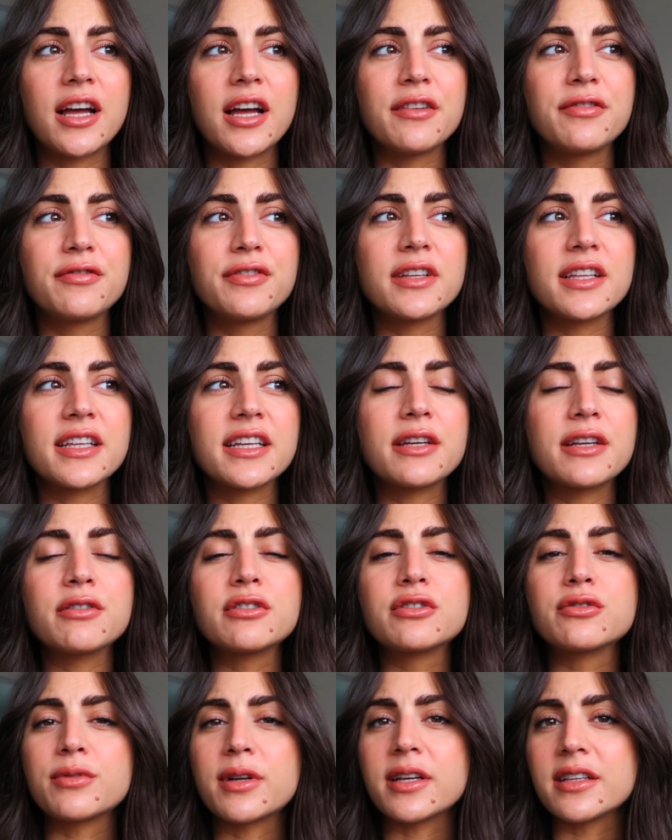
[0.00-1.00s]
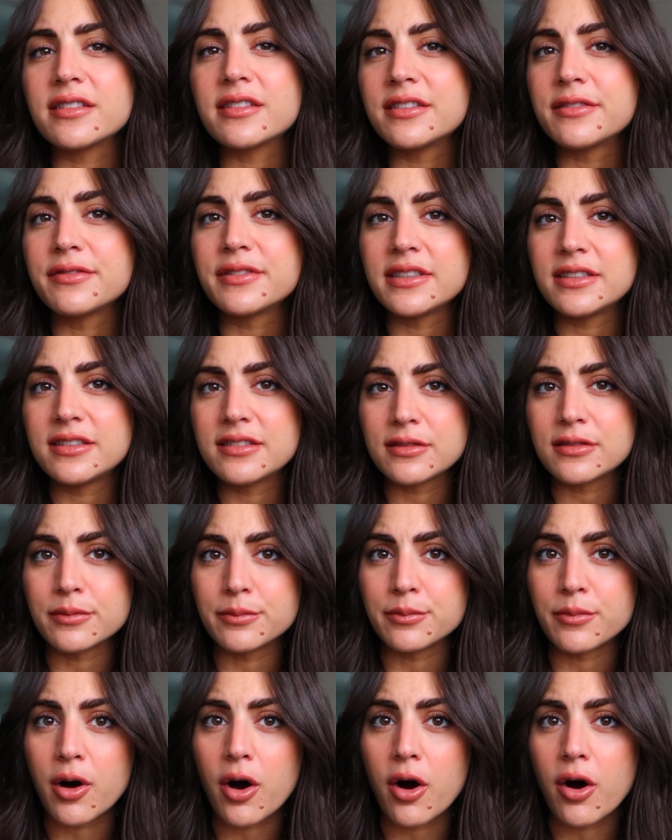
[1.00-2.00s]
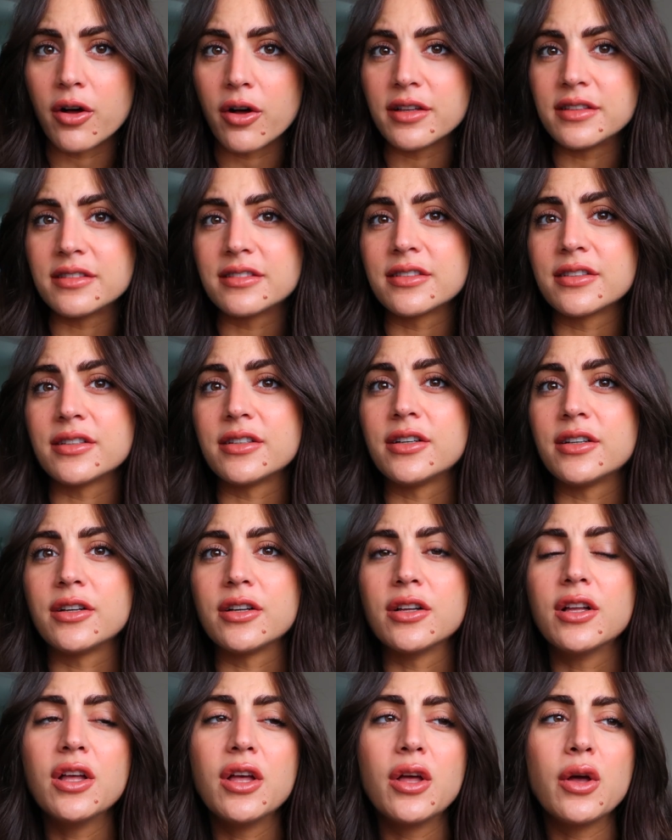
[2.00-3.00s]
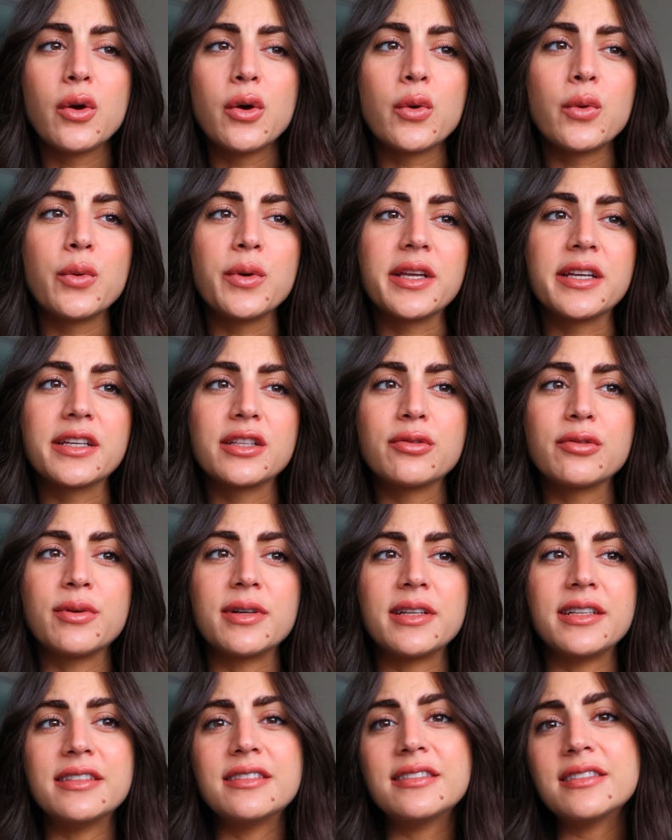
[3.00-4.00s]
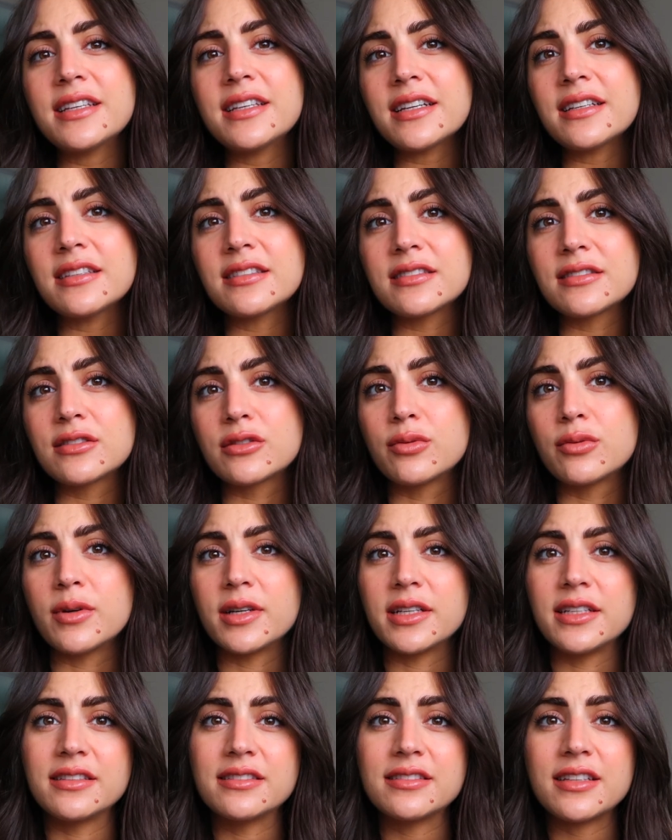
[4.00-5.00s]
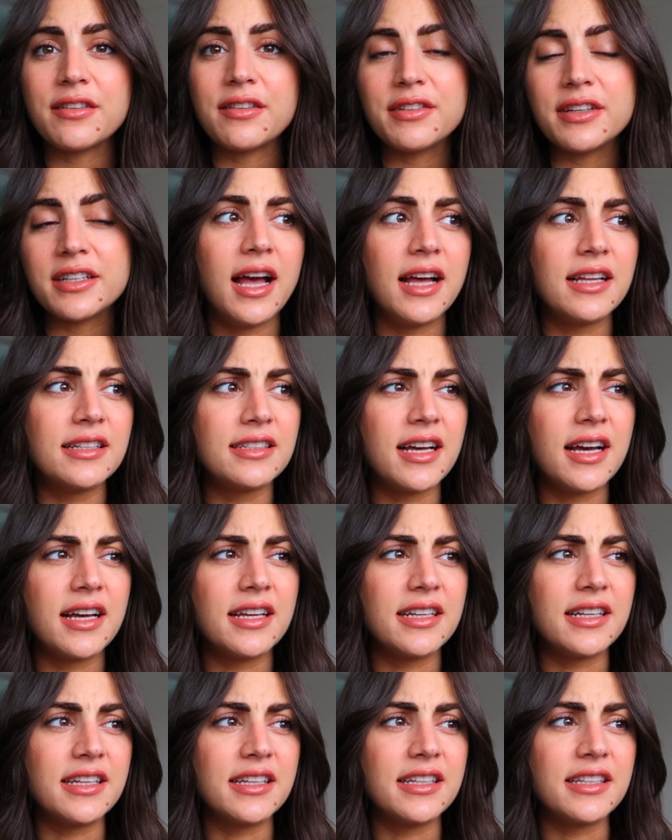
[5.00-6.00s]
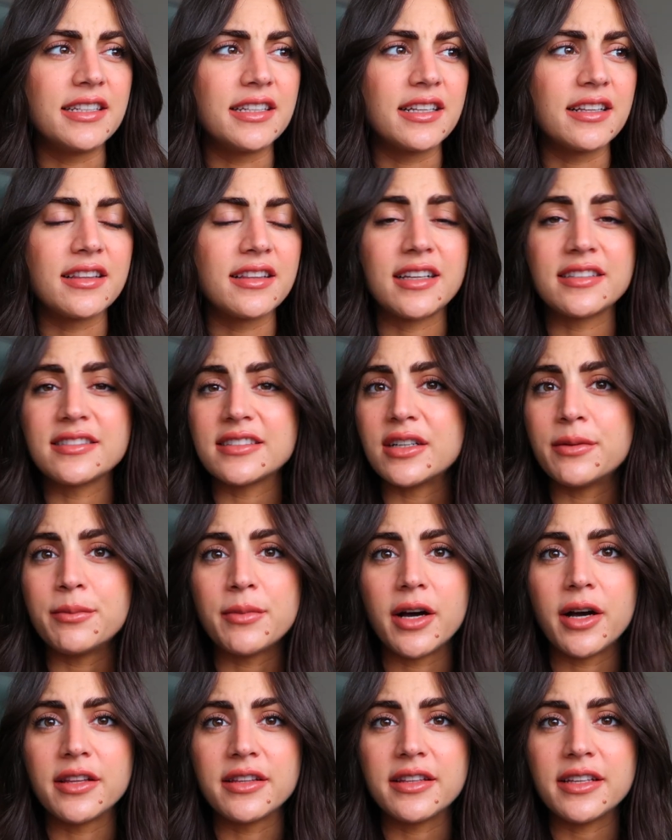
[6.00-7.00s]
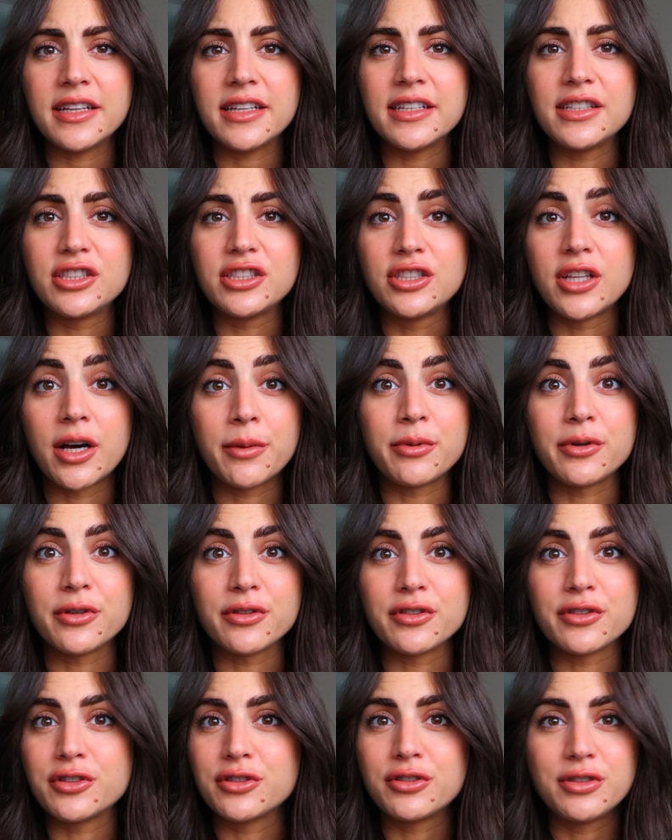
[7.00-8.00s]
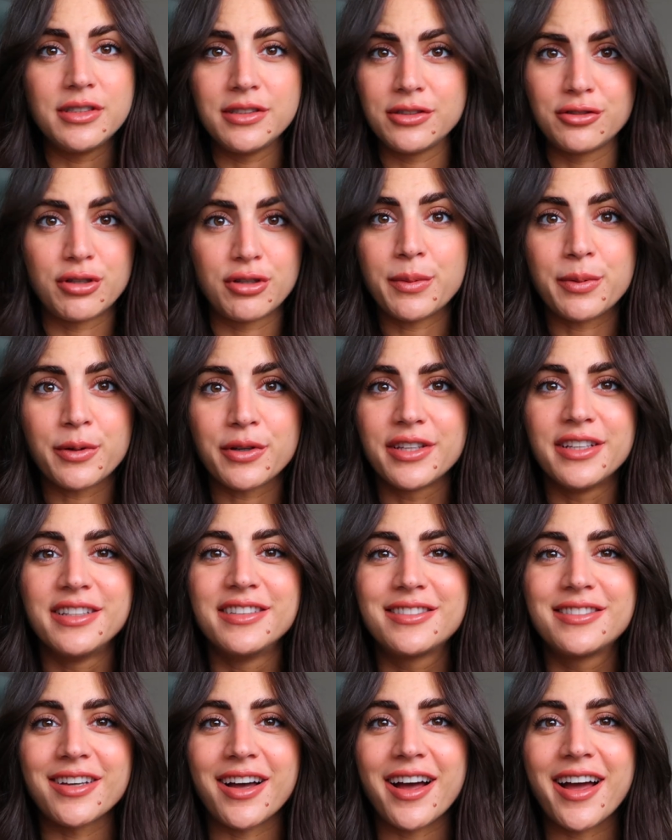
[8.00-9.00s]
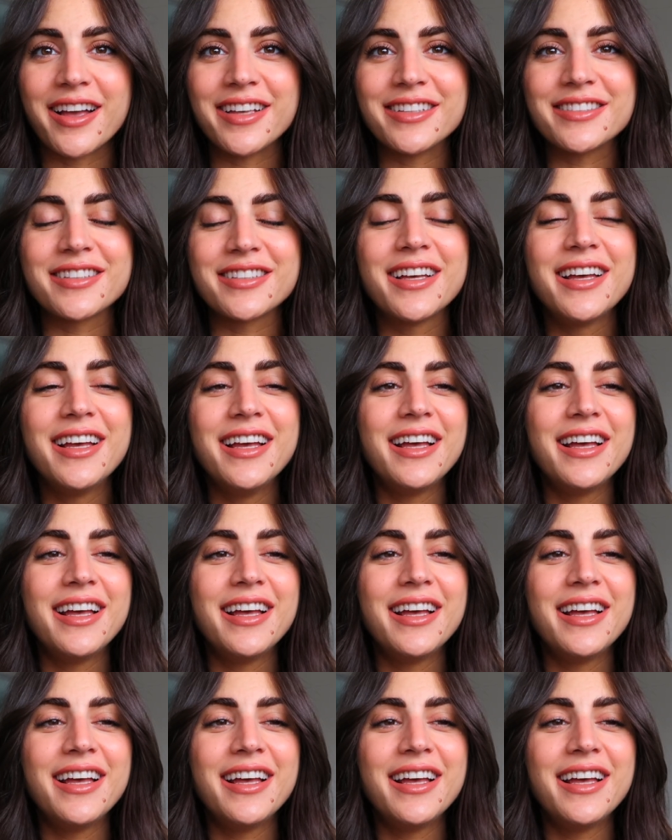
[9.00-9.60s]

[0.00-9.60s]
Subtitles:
I feel like it was relatively small until week 26, 27. And then in less than a month, it doubled, tripled in size.